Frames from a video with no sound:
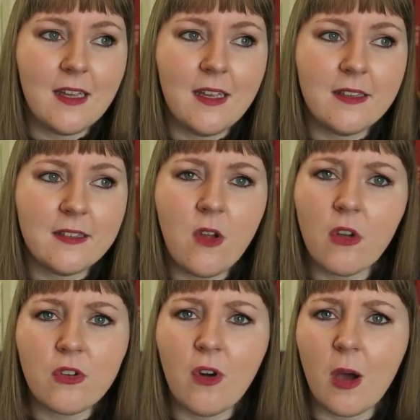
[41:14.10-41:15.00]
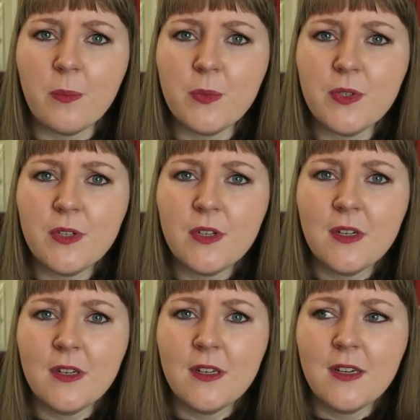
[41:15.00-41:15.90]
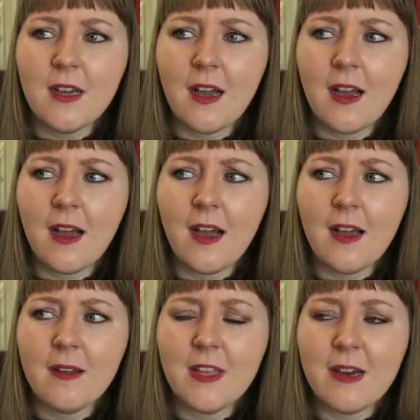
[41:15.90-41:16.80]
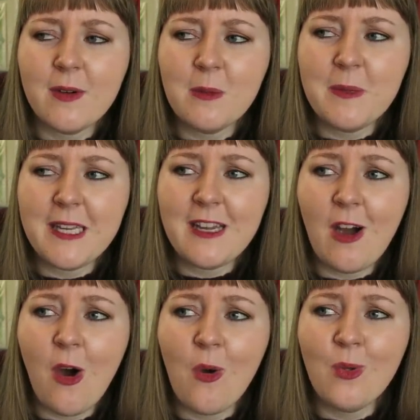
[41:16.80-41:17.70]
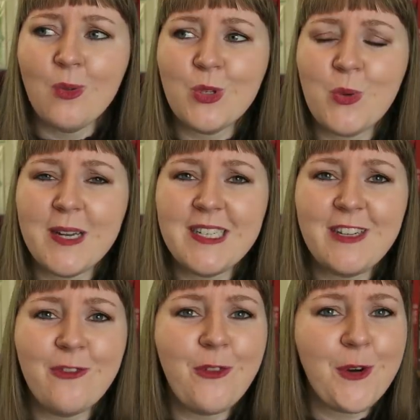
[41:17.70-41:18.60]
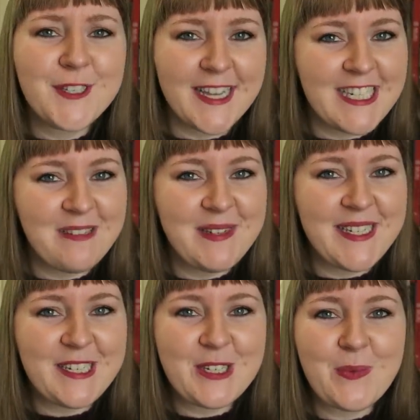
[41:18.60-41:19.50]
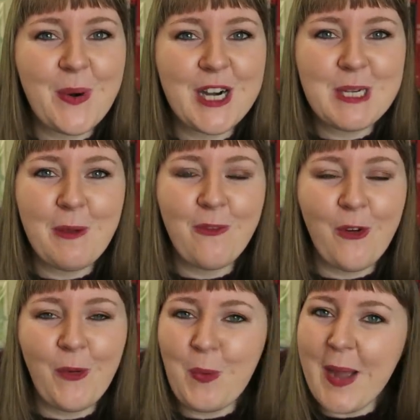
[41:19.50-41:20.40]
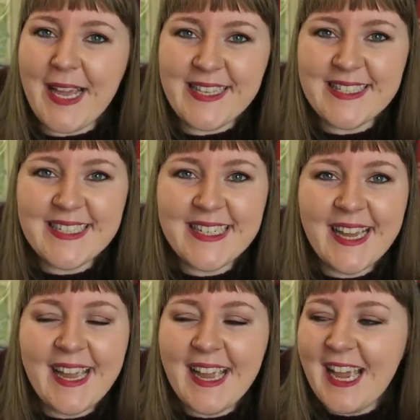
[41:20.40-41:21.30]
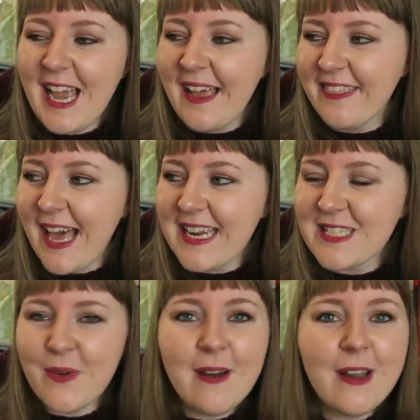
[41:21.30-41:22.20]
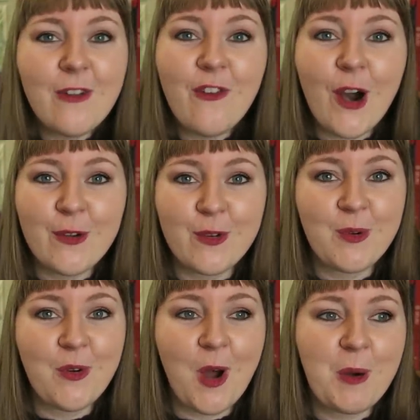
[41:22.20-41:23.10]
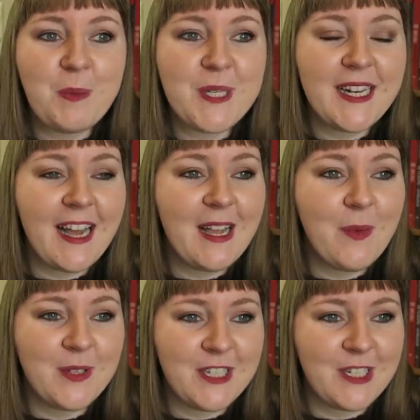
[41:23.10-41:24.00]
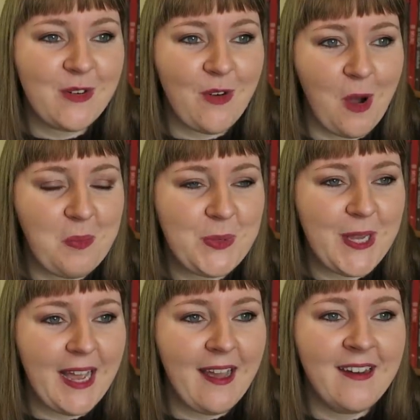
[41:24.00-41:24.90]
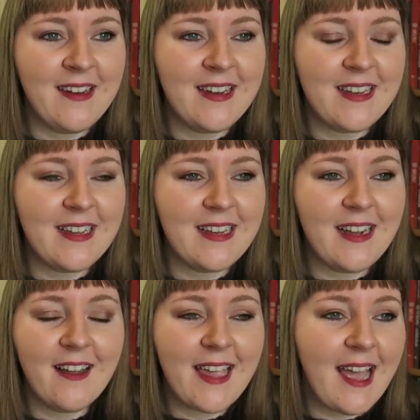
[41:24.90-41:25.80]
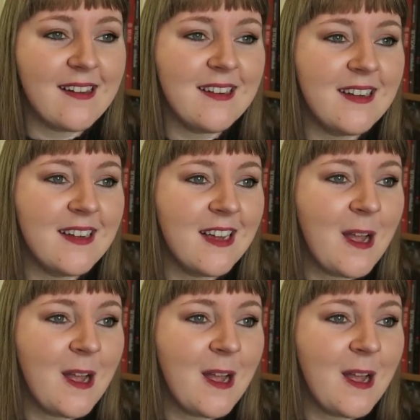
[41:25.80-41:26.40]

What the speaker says: it's not cropped. There will be a whole 24 centimeters worked before the waist. That is very far from cropped, and I wanted cropped. And again,